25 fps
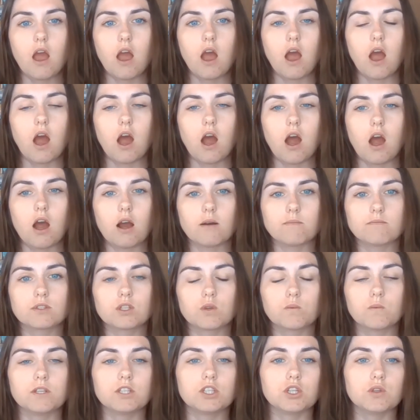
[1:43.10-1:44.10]

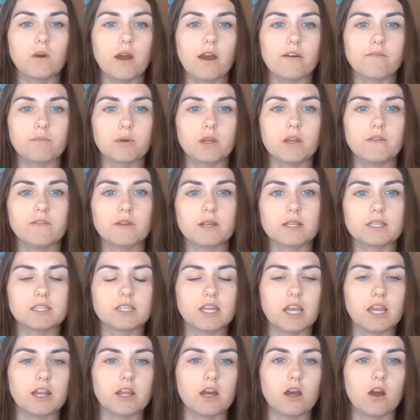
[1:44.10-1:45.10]
So we do have previous
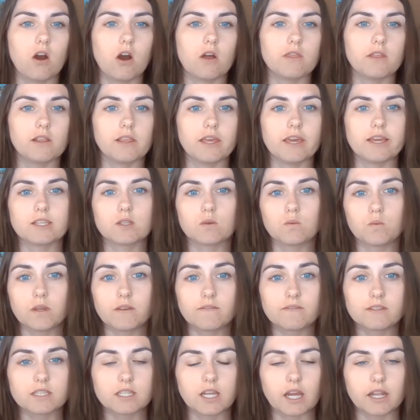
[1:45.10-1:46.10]
data on the lakes
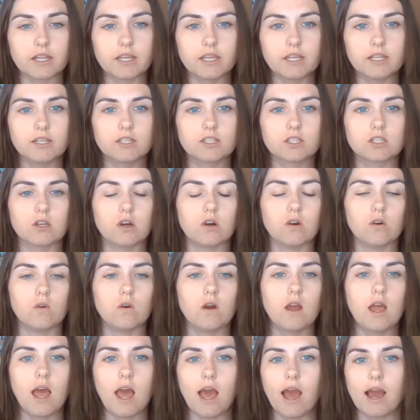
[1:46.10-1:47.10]
we've studied.
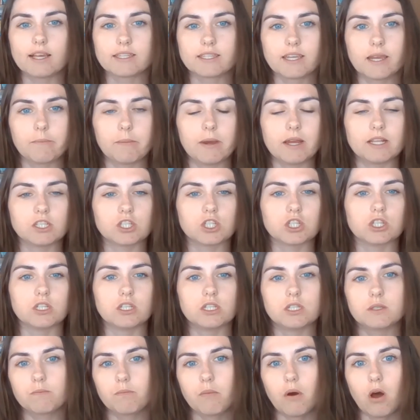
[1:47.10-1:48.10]
So as I
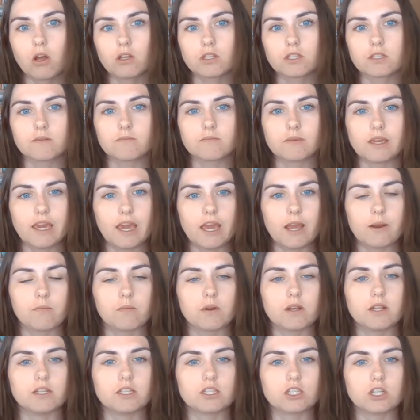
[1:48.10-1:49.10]
mentioned, Balsam,
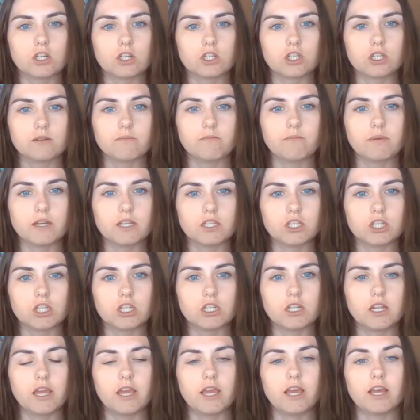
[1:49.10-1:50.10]
Cameron, Sturgeon,
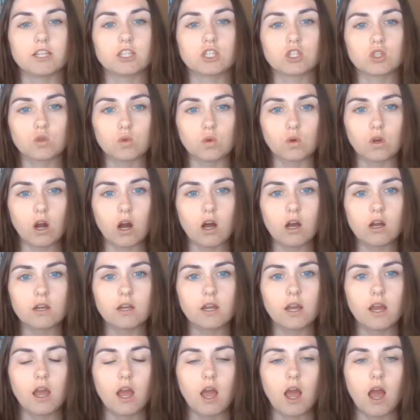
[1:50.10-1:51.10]
Pigeon, and Scugog.
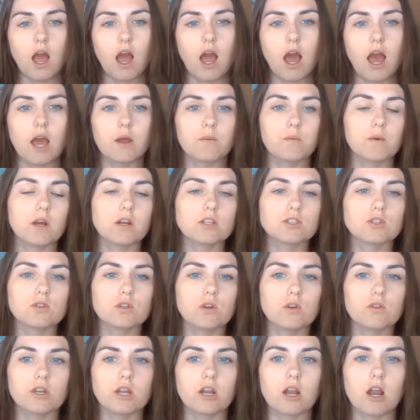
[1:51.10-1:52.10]
And we also
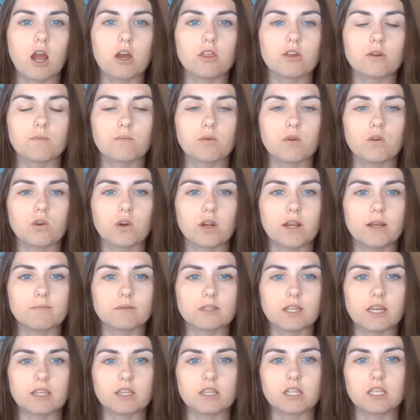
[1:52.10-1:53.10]
know there are other
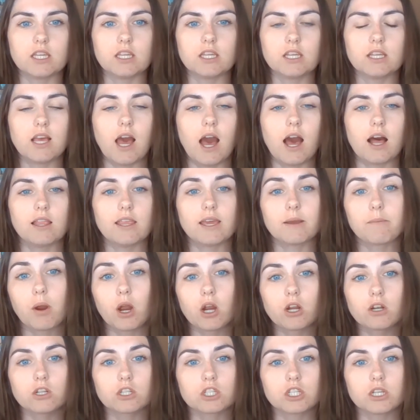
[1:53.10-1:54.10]
programs like the Lake
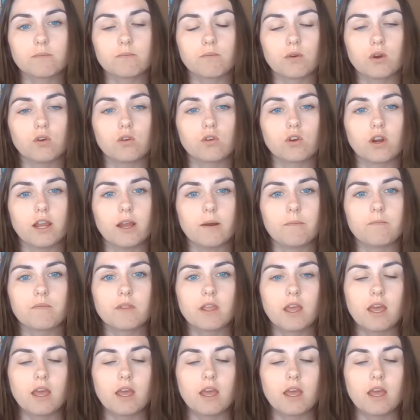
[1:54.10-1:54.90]
Partnership Program